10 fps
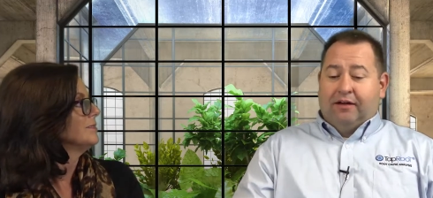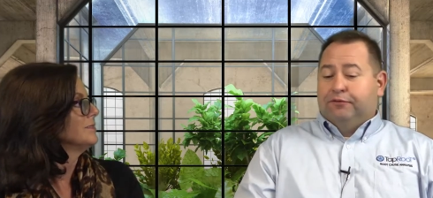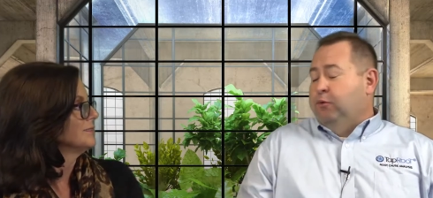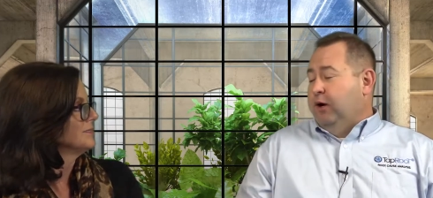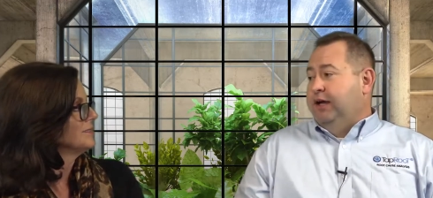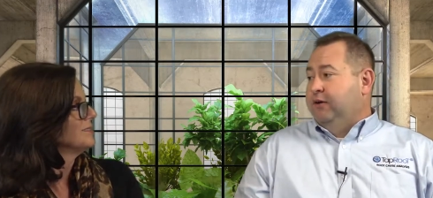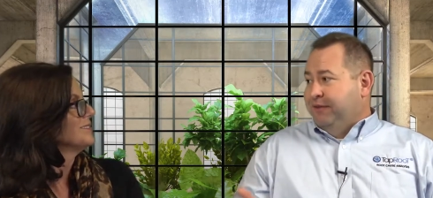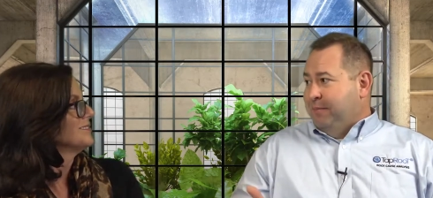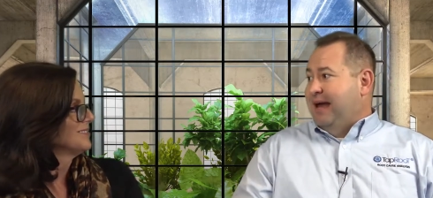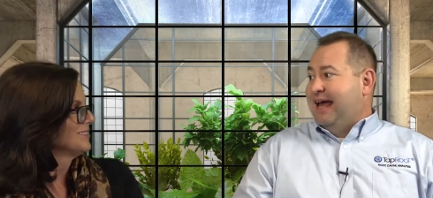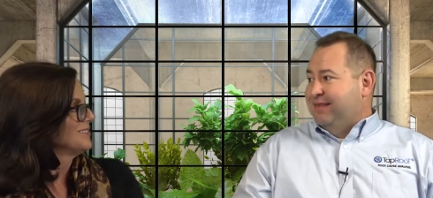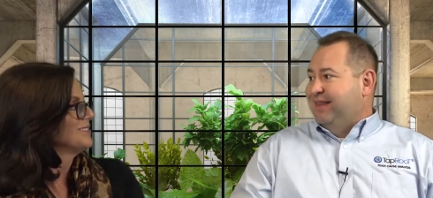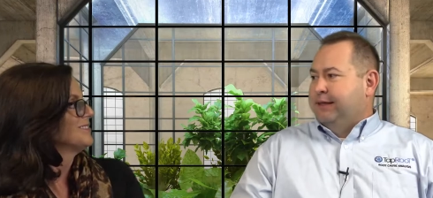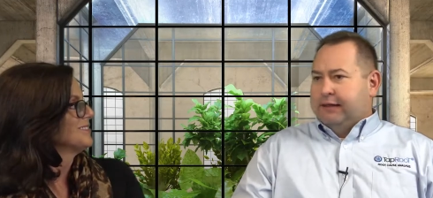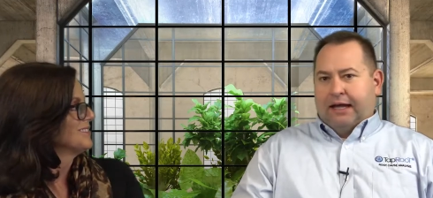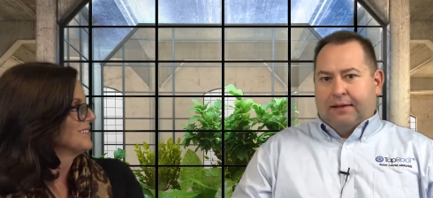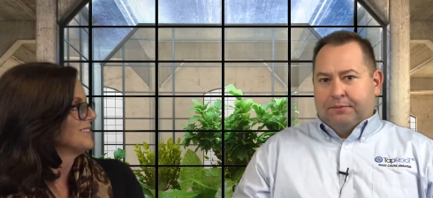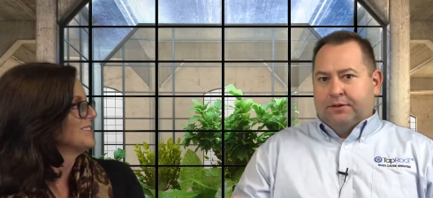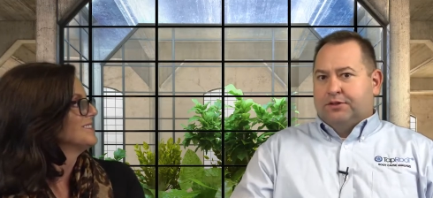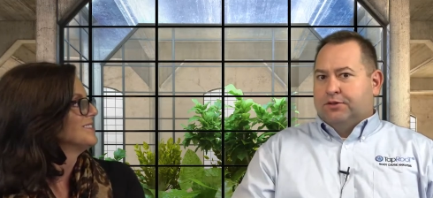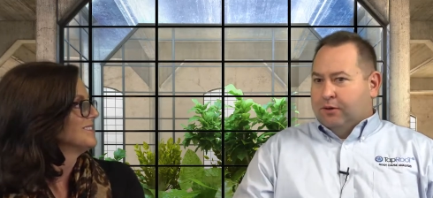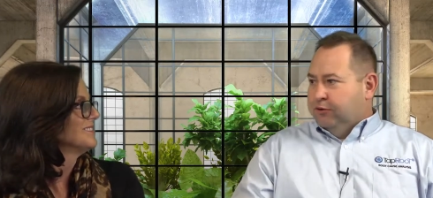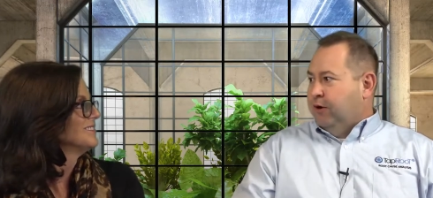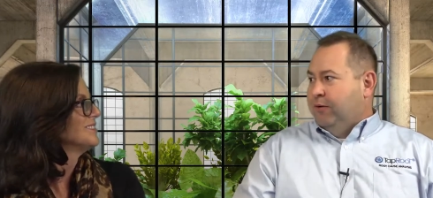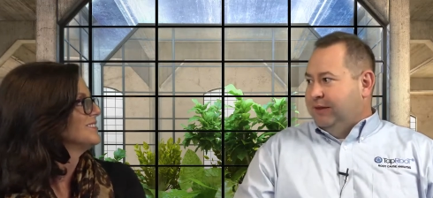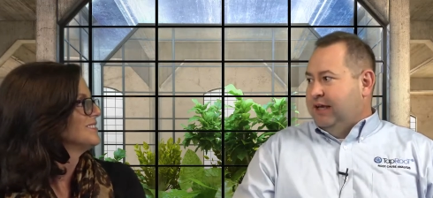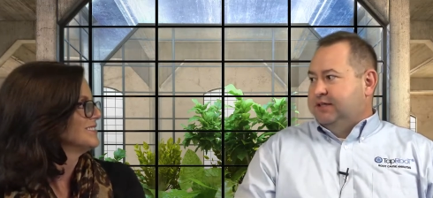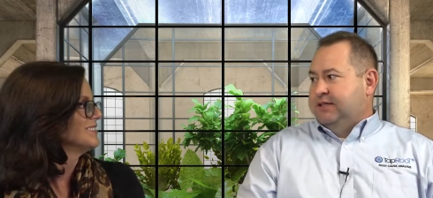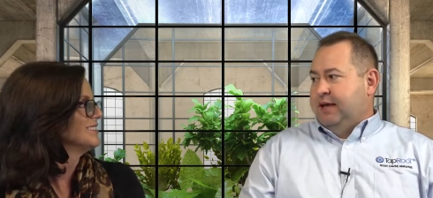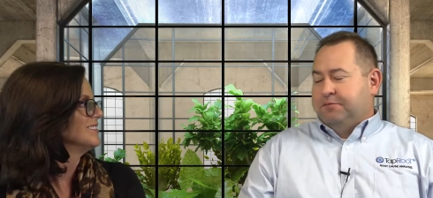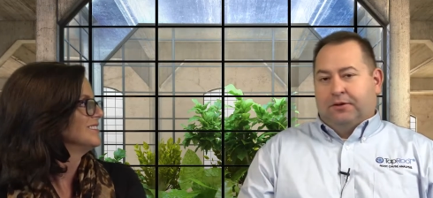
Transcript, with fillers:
Speaker 1: have to wait on the bad thing to happen to start drawing that snap